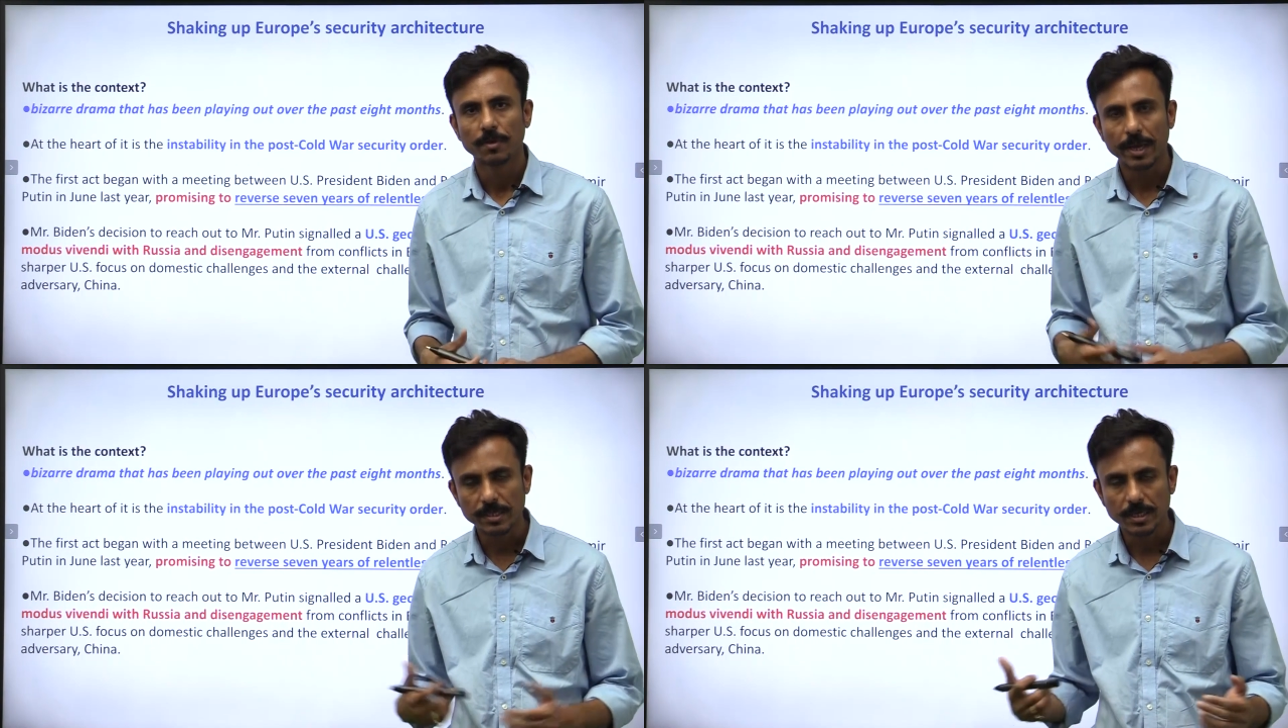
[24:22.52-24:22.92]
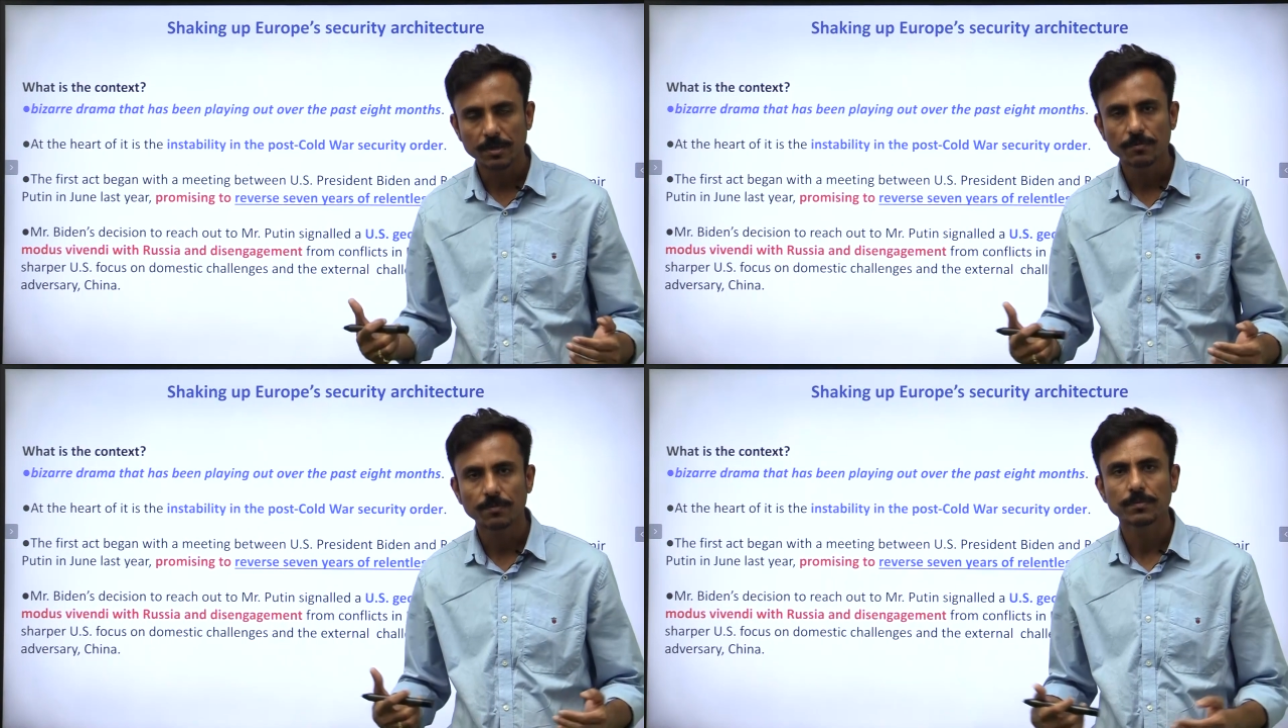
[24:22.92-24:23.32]
As
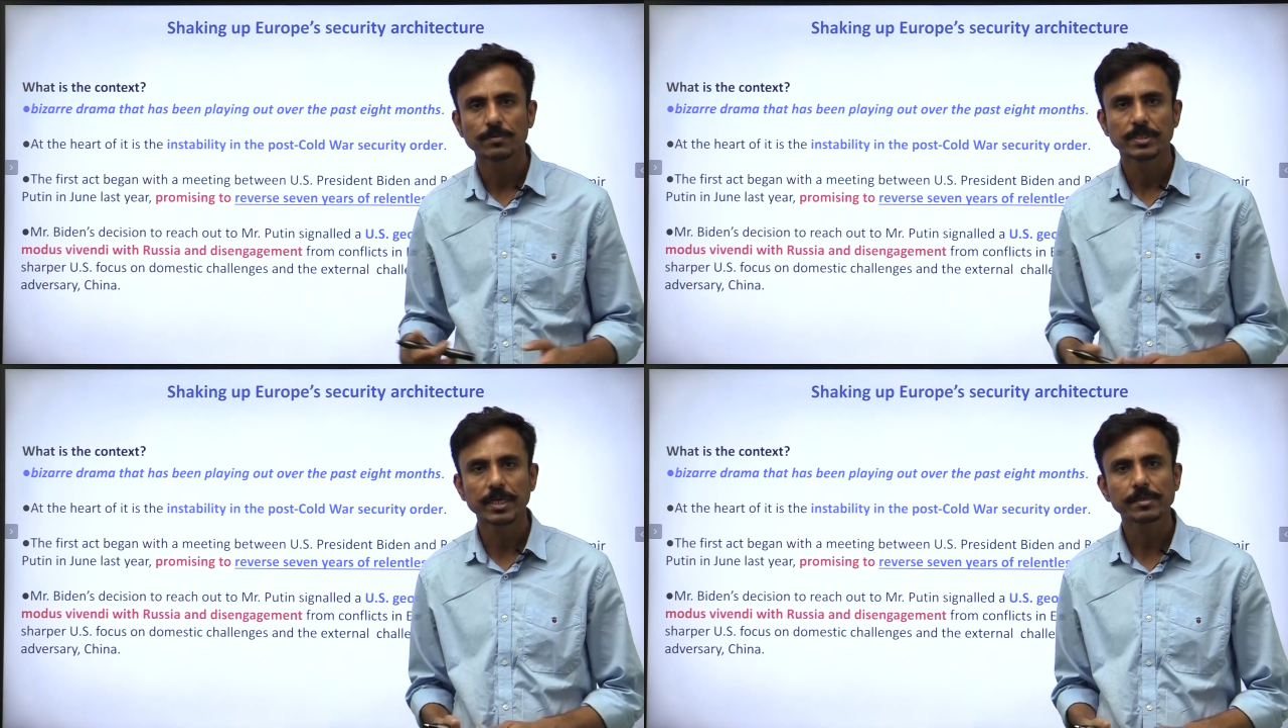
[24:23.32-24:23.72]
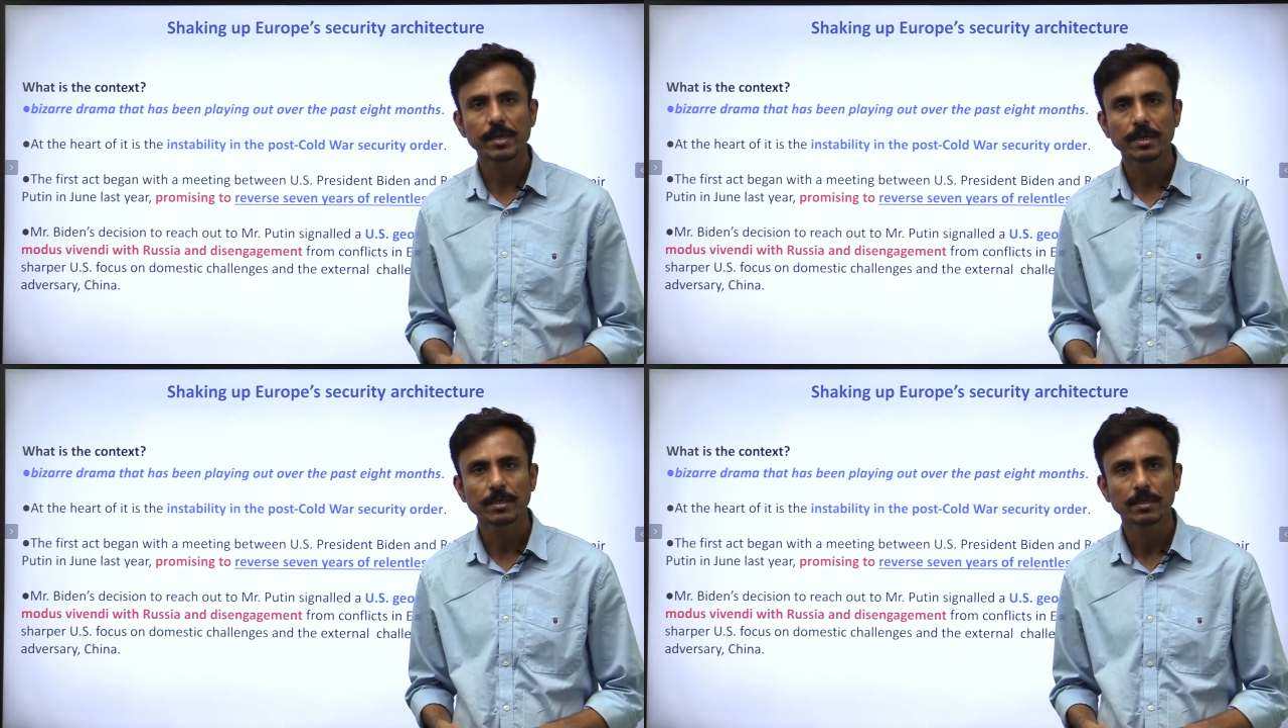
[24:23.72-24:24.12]
I've said
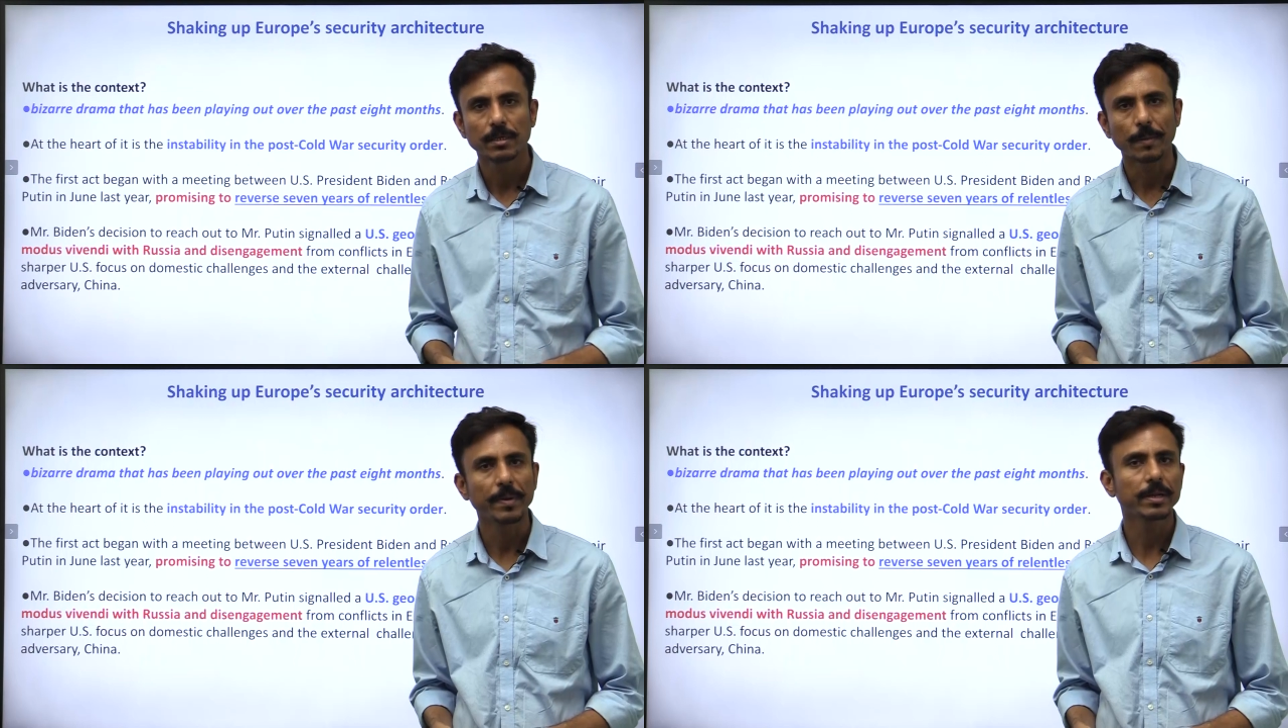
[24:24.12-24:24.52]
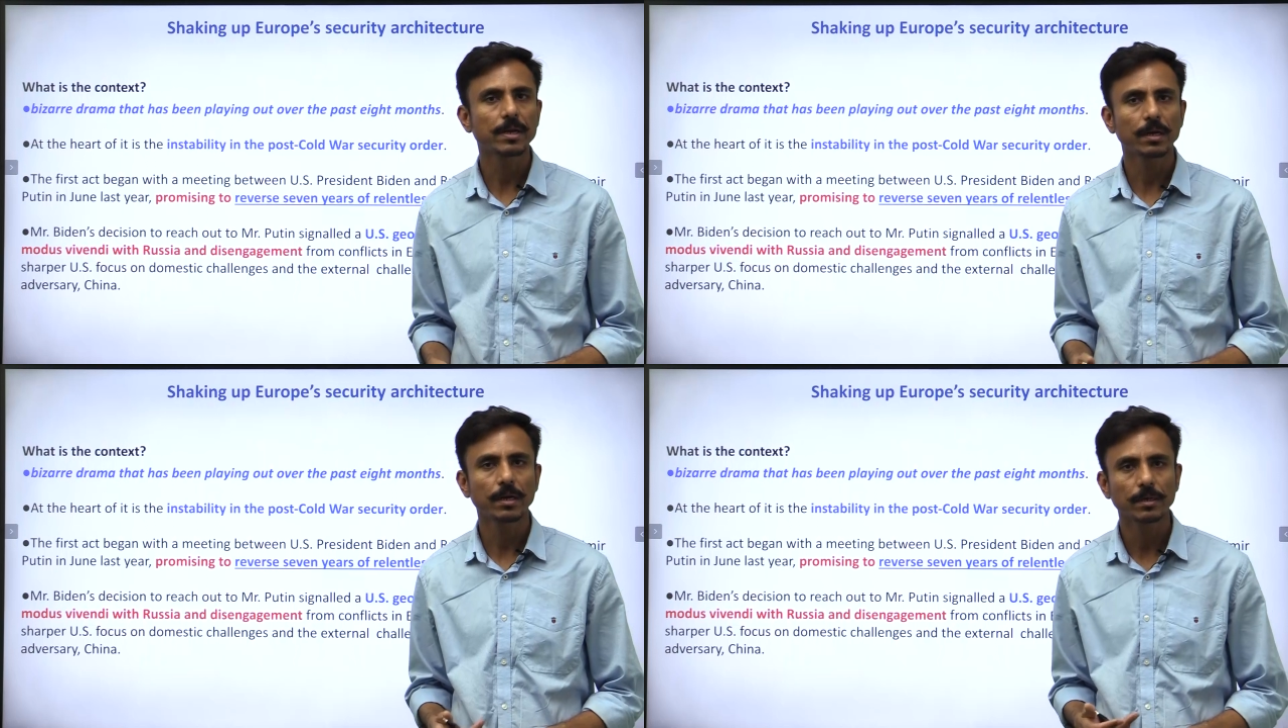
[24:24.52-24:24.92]
that
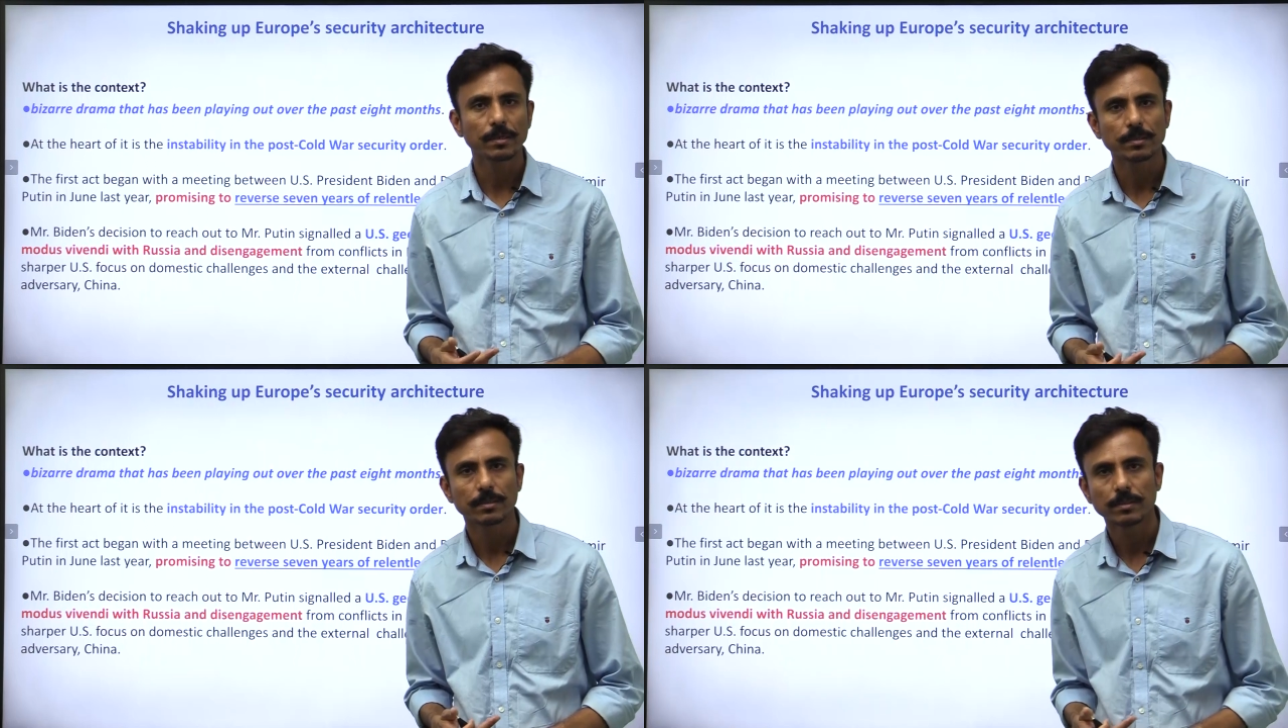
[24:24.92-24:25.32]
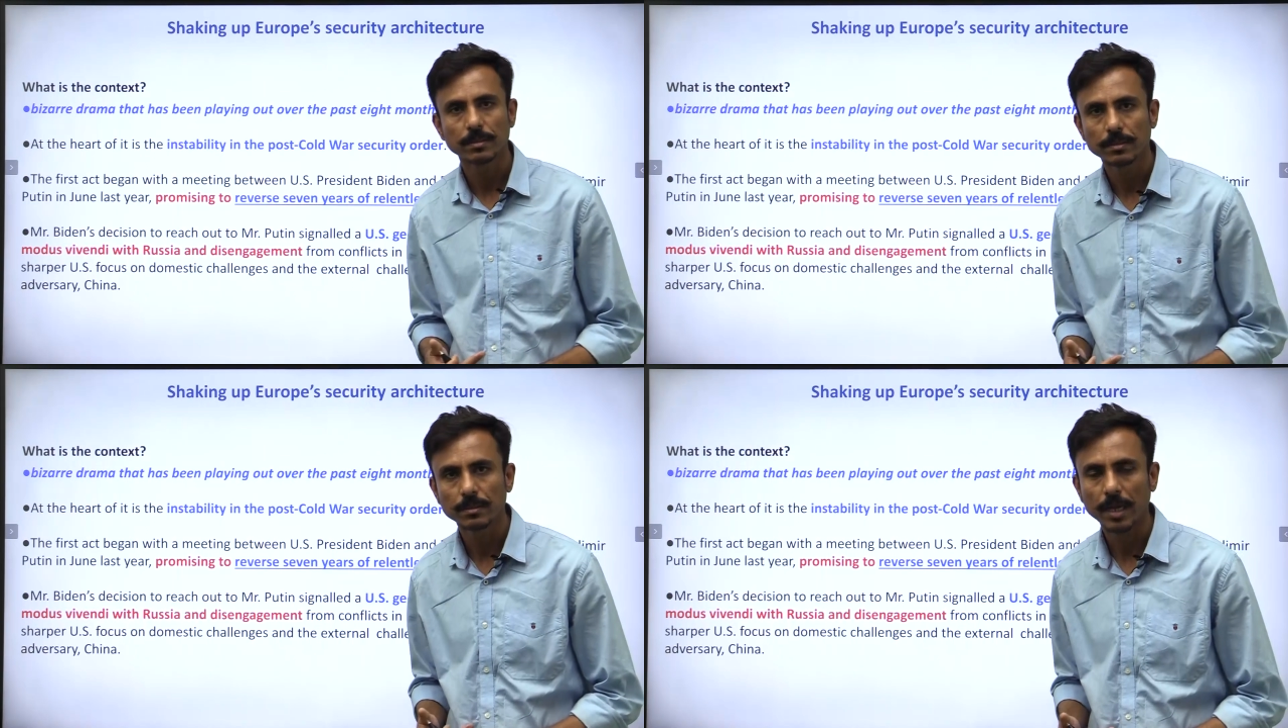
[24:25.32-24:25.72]
America
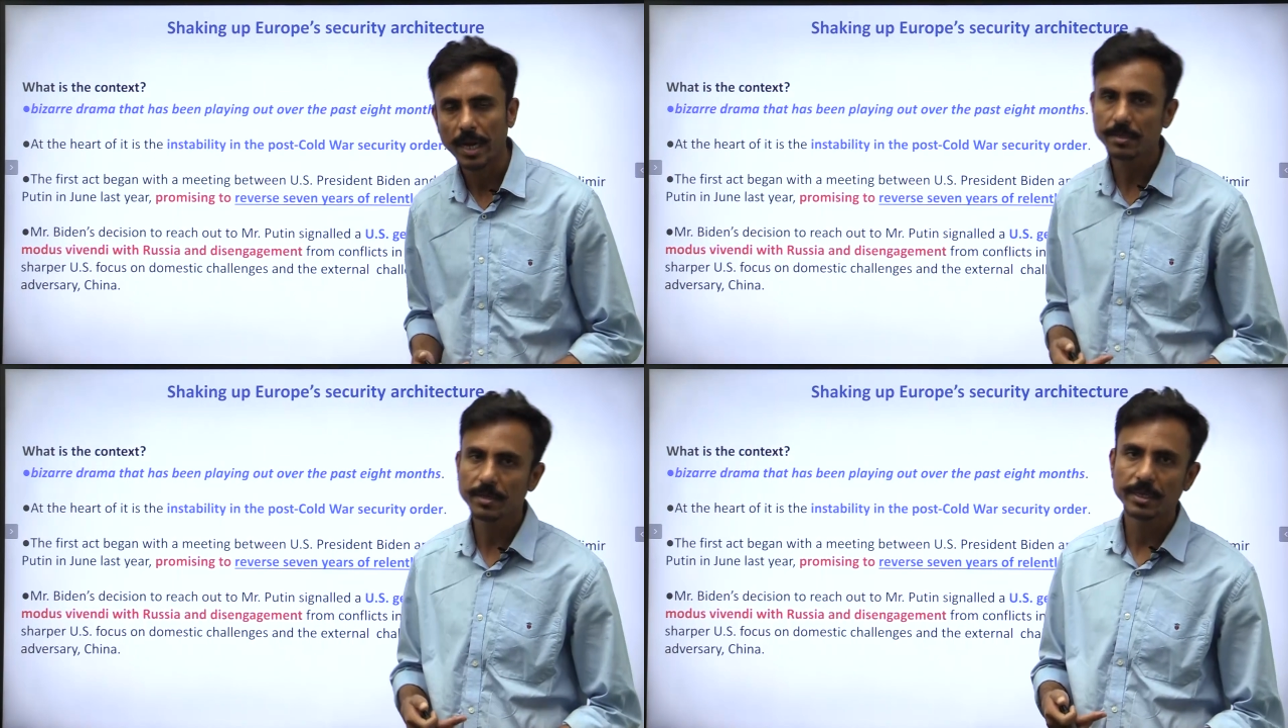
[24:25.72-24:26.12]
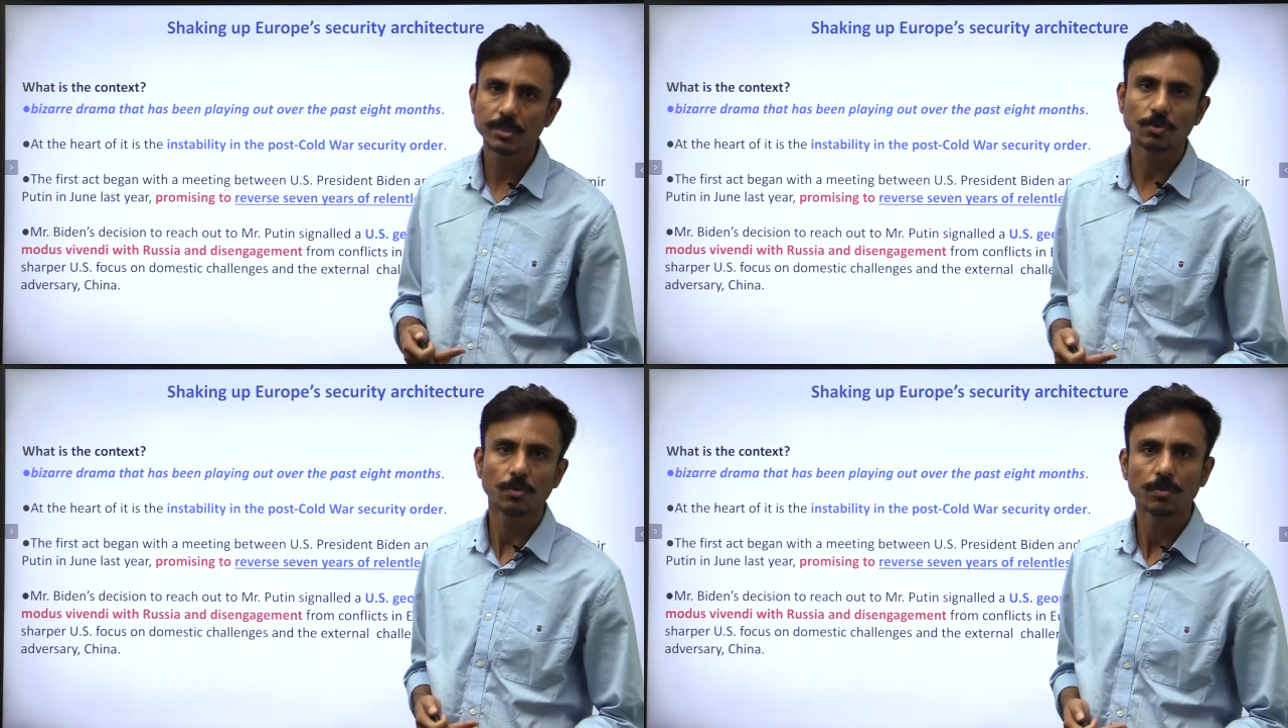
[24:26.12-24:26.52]
and the
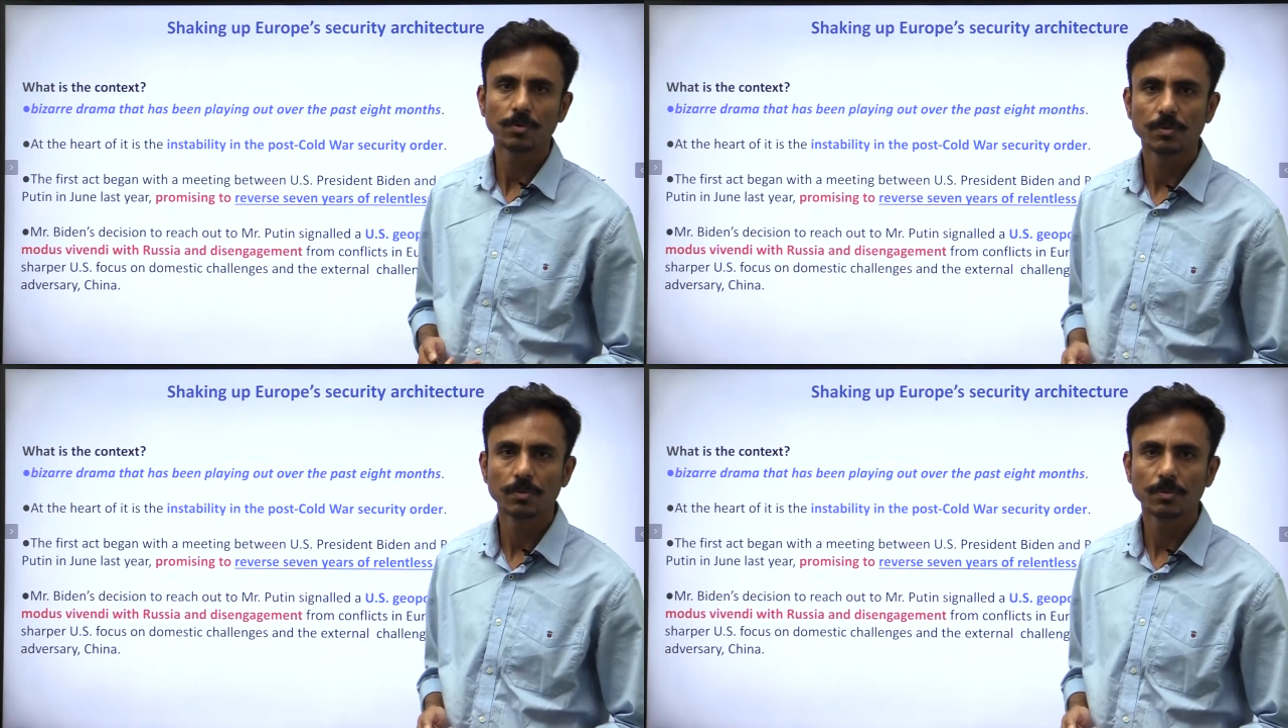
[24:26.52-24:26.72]
NATO